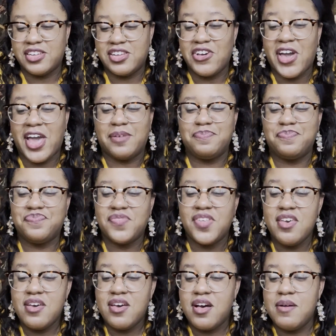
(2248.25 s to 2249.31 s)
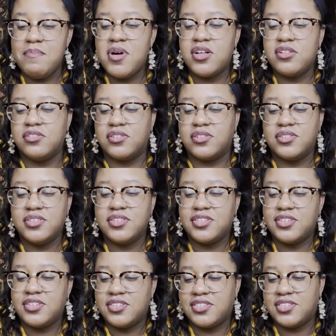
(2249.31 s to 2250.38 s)
okay. A muggle,
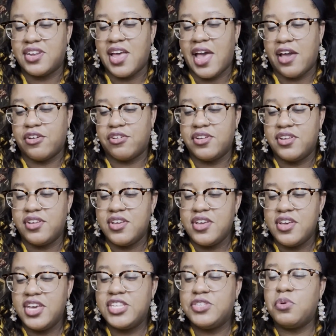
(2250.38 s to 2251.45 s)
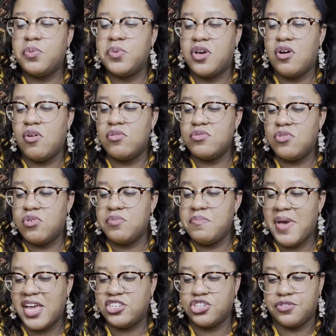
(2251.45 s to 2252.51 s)
said Hagrid. It's what we call
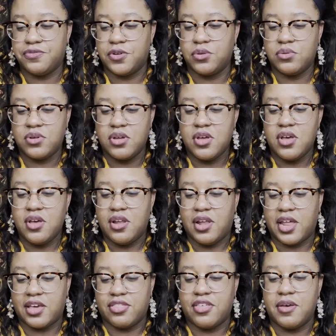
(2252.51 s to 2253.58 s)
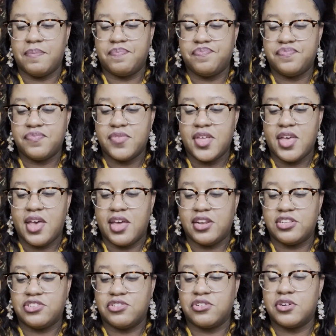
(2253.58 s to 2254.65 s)
non-magic folk, like them. And
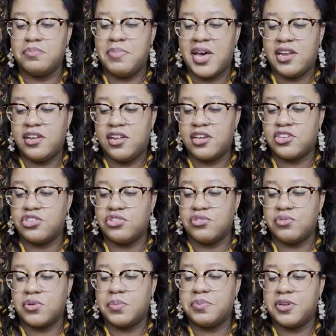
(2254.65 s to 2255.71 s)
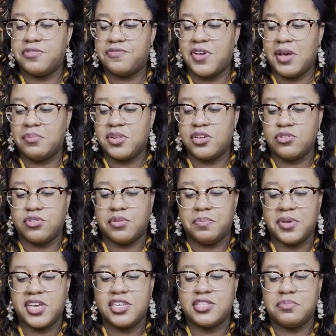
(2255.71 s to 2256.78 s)
it's your bad luck you grew up in a family or the
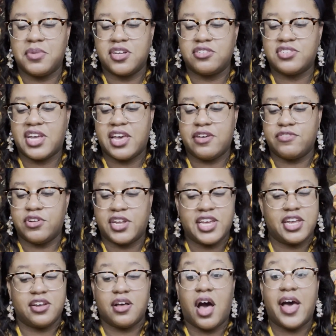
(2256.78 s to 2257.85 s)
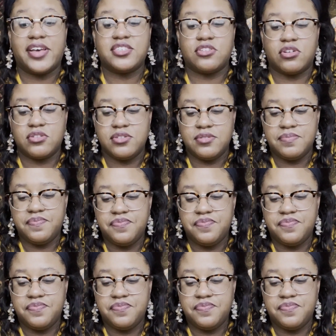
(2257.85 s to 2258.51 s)
biggest muggles I ever laid eyes on.